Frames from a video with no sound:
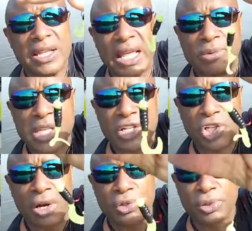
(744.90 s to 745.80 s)
That was that
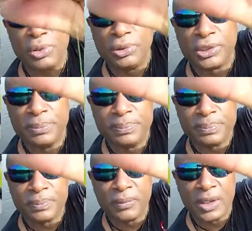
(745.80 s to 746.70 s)
chartreuse
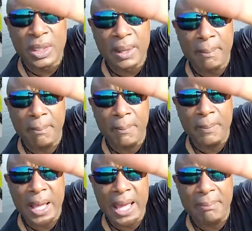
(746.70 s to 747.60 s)

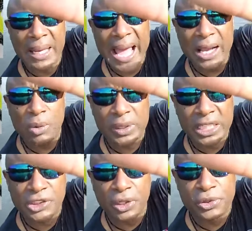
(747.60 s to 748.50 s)
and black with
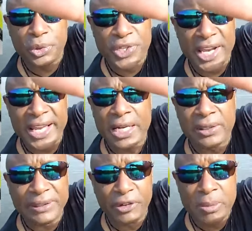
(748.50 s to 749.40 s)
that chartreuse head.
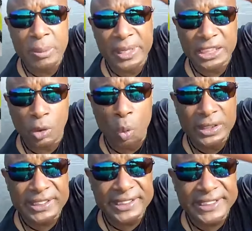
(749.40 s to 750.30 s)
Remember, that's a
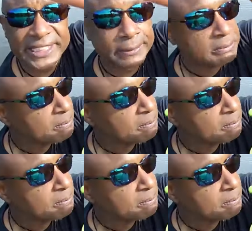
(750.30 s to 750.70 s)
116.